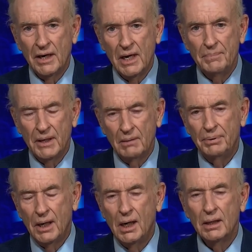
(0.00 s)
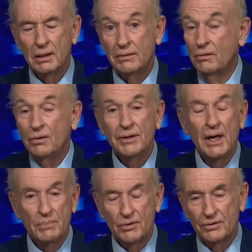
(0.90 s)
heaping upon their own
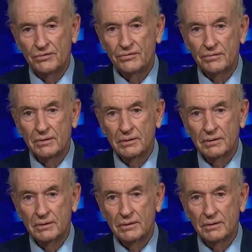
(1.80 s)
neighborhoods